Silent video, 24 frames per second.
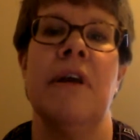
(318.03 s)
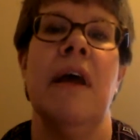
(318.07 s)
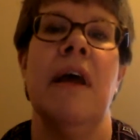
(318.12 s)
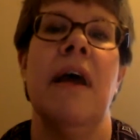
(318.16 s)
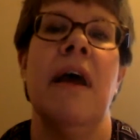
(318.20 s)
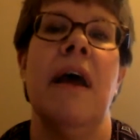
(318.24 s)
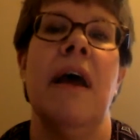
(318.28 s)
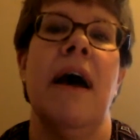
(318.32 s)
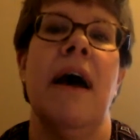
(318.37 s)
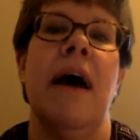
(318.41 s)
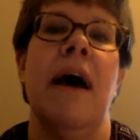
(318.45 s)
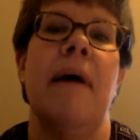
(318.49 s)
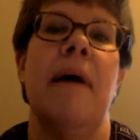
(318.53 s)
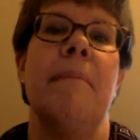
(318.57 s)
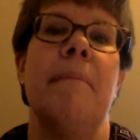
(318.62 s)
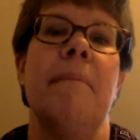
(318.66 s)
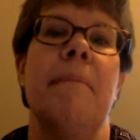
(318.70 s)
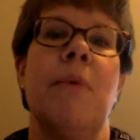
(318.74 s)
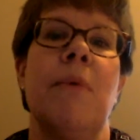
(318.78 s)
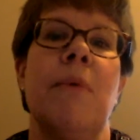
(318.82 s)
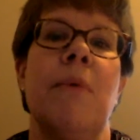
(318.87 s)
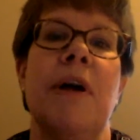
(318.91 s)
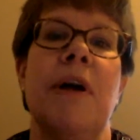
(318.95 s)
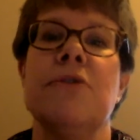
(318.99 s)
But
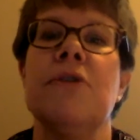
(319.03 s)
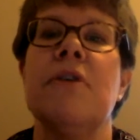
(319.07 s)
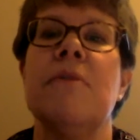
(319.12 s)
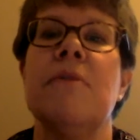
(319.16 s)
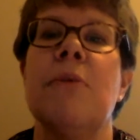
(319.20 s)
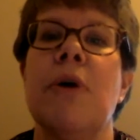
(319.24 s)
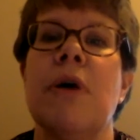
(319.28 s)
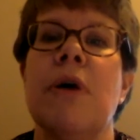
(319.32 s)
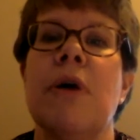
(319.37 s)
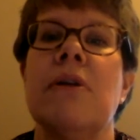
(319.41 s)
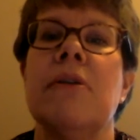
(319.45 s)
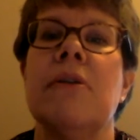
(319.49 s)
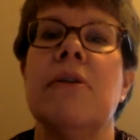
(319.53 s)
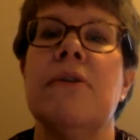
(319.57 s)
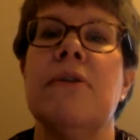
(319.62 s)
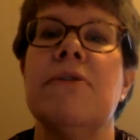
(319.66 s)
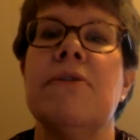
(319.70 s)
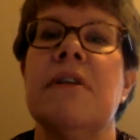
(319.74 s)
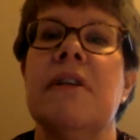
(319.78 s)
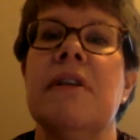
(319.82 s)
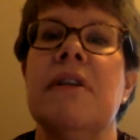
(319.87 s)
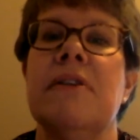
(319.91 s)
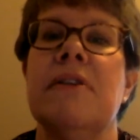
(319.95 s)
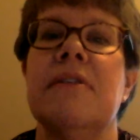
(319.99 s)
when you look more
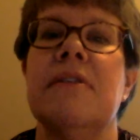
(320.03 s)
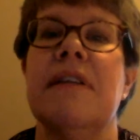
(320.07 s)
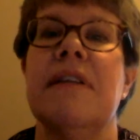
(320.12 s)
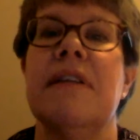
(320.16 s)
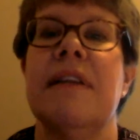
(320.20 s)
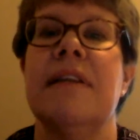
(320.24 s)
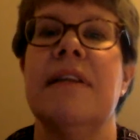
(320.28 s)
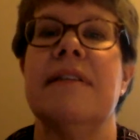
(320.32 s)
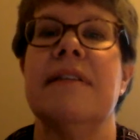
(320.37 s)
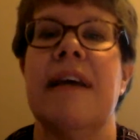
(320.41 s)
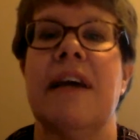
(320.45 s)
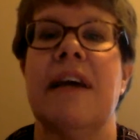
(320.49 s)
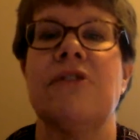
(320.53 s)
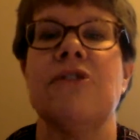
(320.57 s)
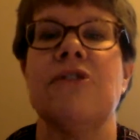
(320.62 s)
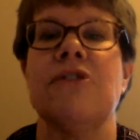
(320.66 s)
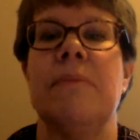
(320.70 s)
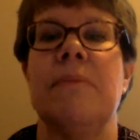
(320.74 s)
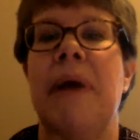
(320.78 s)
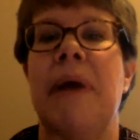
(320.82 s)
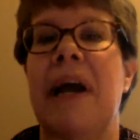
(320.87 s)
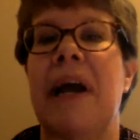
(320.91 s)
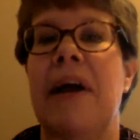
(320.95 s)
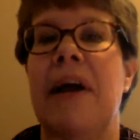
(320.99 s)
closely, you see that it's actually
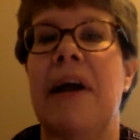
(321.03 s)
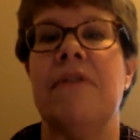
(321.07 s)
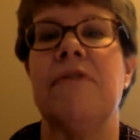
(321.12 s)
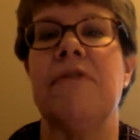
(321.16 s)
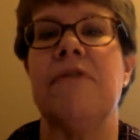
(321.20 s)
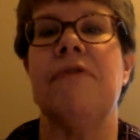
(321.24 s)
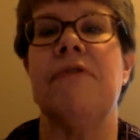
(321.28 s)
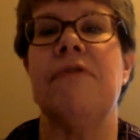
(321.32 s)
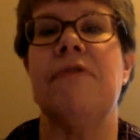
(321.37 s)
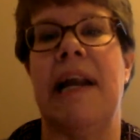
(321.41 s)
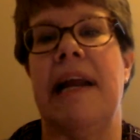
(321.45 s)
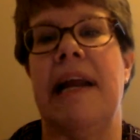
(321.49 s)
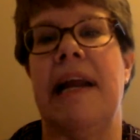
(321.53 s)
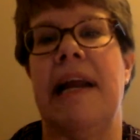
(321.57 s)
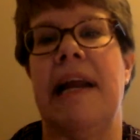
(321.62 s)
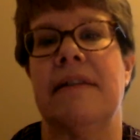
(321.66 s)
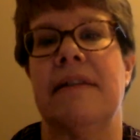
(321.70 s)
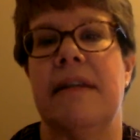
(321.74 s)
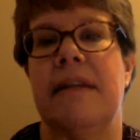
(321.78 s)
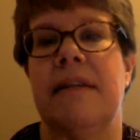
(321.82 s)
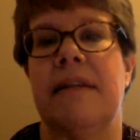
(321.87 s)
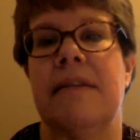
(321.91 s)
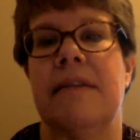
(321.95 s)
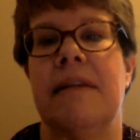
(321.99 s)
parent
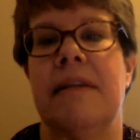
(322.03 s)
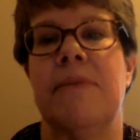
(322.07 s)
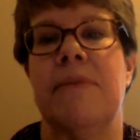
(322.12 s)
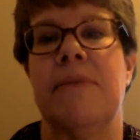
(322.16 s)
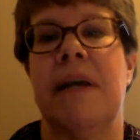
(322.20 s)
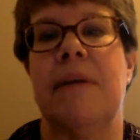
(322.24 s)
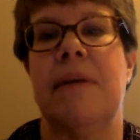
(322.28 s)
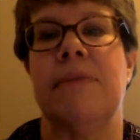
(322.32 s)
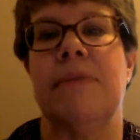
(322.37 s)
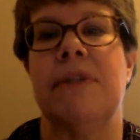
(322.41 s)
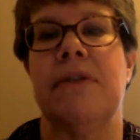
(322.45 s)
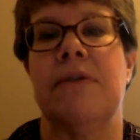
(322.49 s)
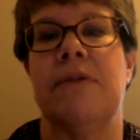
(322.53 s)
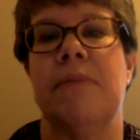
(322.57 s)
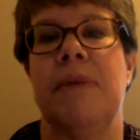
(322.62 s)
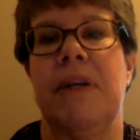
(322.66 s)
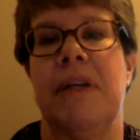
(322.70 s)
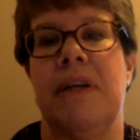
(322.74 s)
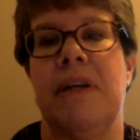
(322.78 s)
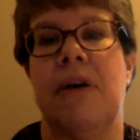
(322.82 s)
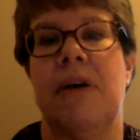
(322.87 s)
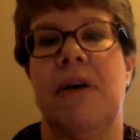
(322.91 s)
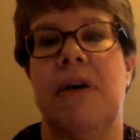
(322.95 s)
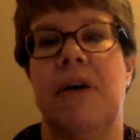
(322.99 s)
financing. Sometimes it'll be
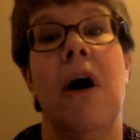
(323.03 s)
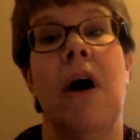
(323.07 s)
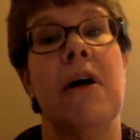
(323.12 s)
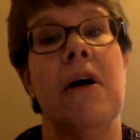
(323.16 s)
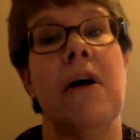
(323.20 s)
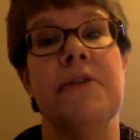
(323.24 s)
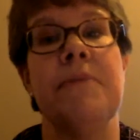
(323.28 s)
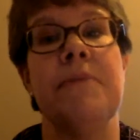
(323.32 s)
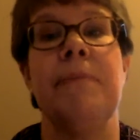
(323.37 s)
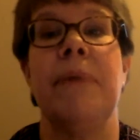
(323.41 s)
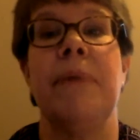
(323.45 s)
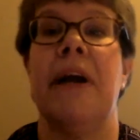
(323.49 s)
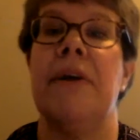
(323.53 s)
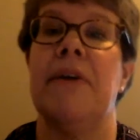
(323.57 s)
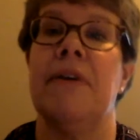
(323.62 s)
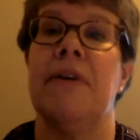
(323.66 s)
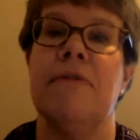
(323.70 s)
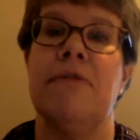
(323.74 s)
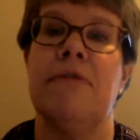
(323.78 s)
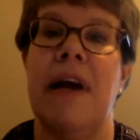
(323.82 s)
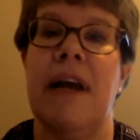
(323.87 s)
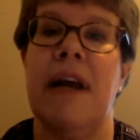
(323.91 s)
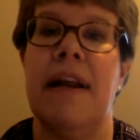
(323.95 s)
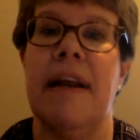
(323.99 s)
called parent
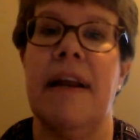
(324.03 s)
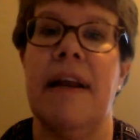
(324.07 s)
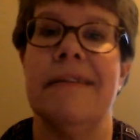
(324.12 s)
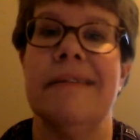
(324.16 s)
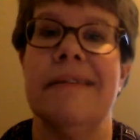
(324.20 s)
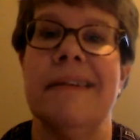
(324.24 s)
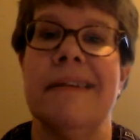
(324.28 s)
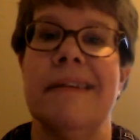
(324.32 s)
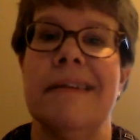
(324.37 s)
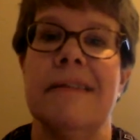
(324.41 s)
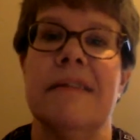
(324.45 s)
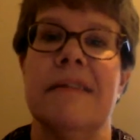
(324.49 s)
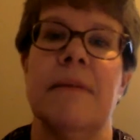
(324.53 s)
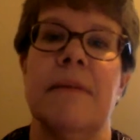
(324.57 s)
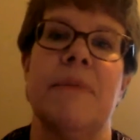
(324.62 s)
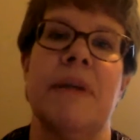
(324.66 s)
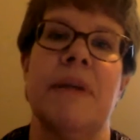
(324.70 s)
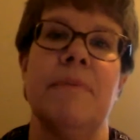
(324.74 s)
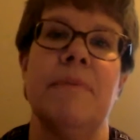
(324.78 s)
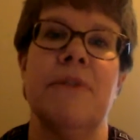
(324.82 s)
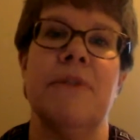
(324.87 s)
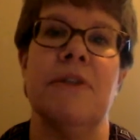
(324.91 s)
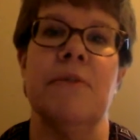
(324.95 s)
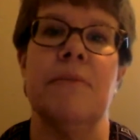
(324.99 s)
financing,
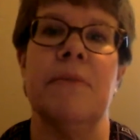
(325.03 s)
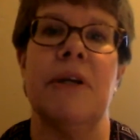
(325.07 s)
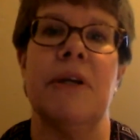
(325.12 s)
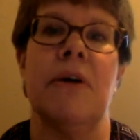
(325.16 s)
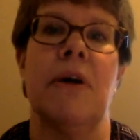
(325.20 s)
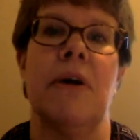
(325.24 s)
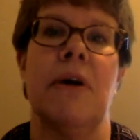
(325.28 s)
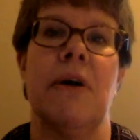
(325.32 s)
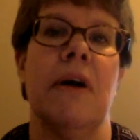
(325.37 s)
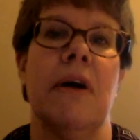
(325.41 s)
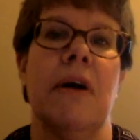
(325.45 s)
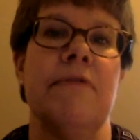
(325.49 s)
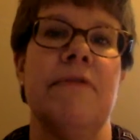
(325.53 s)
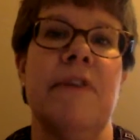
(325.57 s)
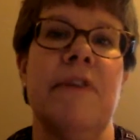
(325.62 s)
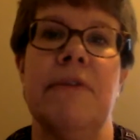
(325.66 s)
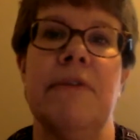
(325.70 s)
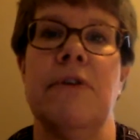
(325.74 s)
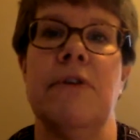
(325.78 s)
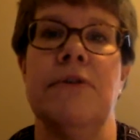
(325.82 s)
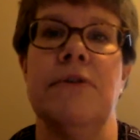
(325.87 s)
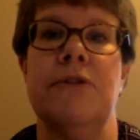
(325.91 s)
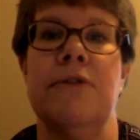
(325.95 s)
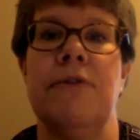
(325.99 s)
sometimes it'll be called a
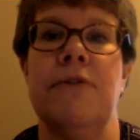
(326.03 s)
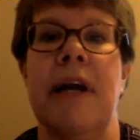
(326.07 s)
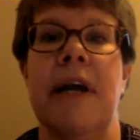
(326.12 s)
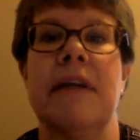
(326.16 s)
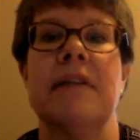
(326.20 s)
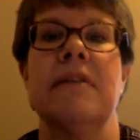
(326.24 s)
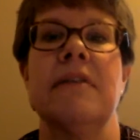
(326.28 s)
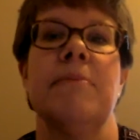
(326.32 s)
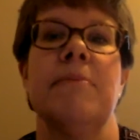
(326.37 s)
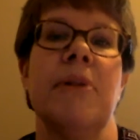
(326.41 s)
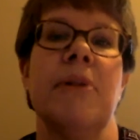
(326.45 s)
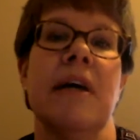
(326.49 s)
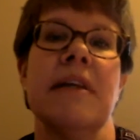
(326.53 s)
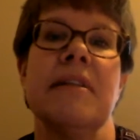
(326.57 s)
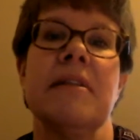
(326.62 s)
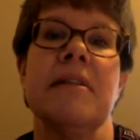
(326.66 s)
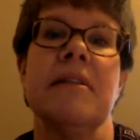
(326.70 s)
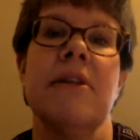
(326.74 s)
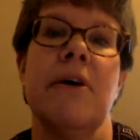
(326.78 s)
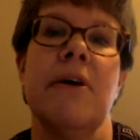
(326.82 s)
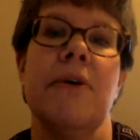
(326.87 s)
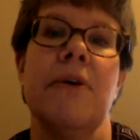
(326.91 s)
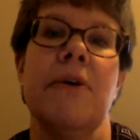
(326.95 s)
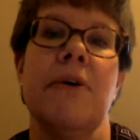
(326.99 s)
federal direct plus
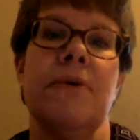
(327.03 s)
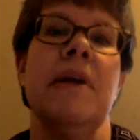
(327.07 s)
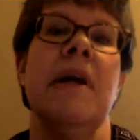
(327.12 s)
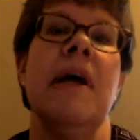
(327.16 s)
loan.